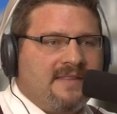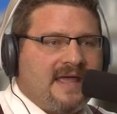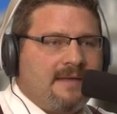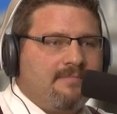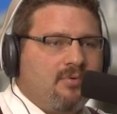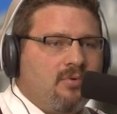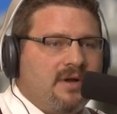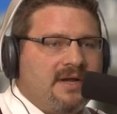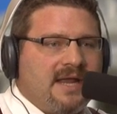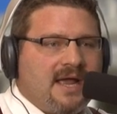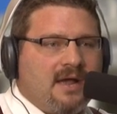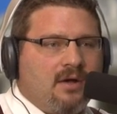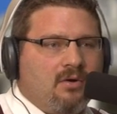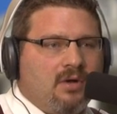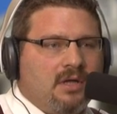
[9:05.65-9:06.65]
That boy
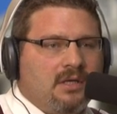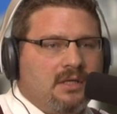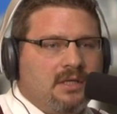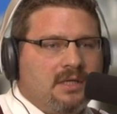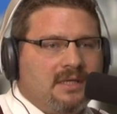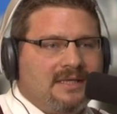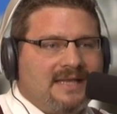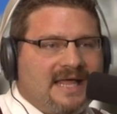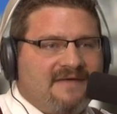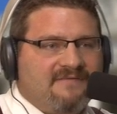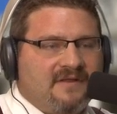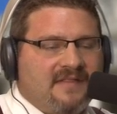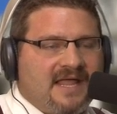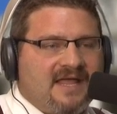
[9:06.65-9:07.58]
now uh, 11.